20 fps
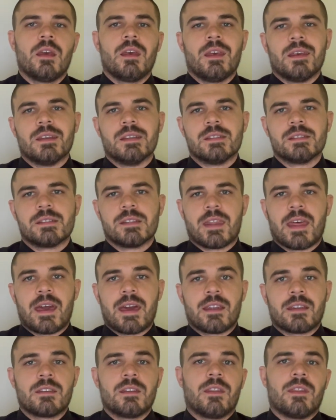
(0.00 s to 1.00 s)
is
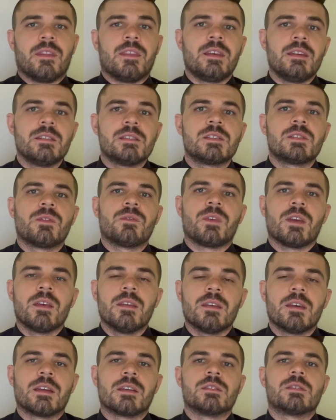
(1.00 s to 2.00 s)
that these
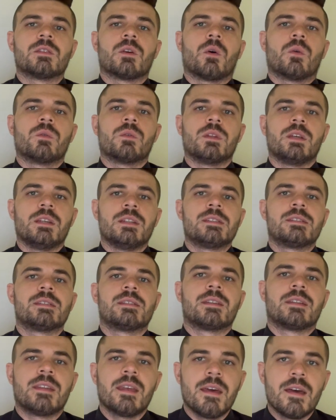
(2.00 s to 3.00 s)
feelings only
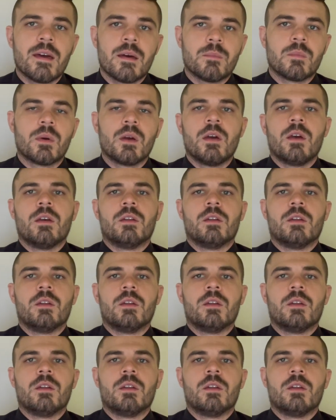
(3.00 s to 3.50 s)
stem